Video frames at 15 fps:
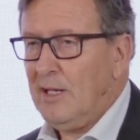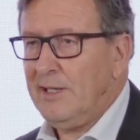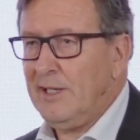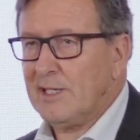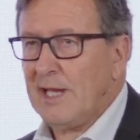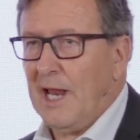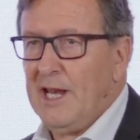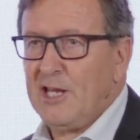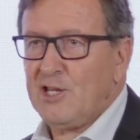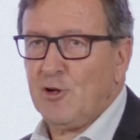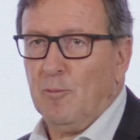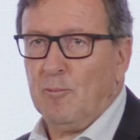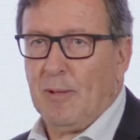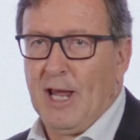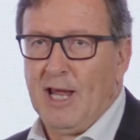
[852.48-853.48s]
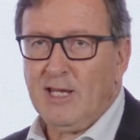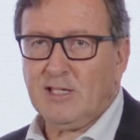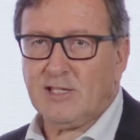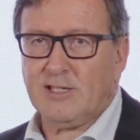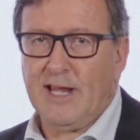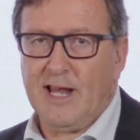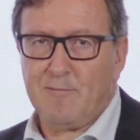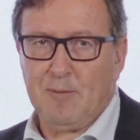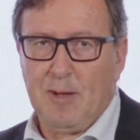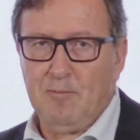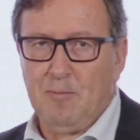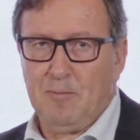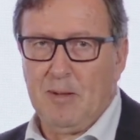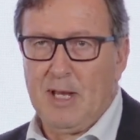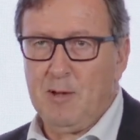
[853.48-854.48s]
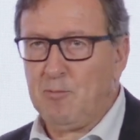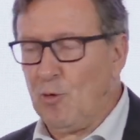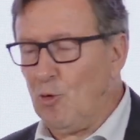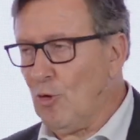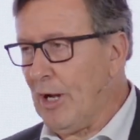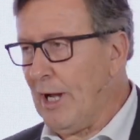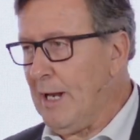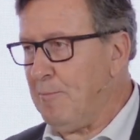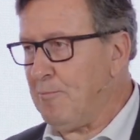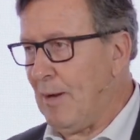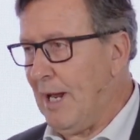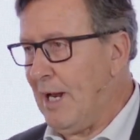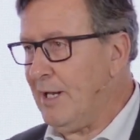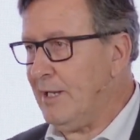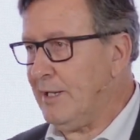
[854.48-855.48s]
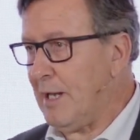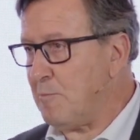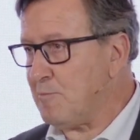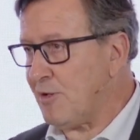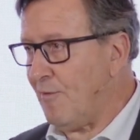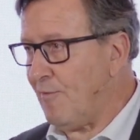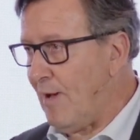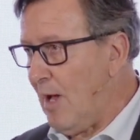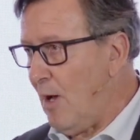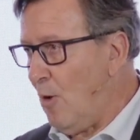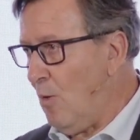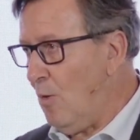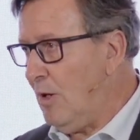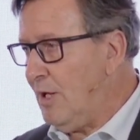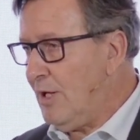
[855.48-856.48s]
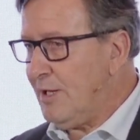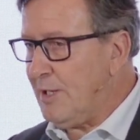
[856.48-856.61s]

desalination plants, they have been very poorly planned in terms of how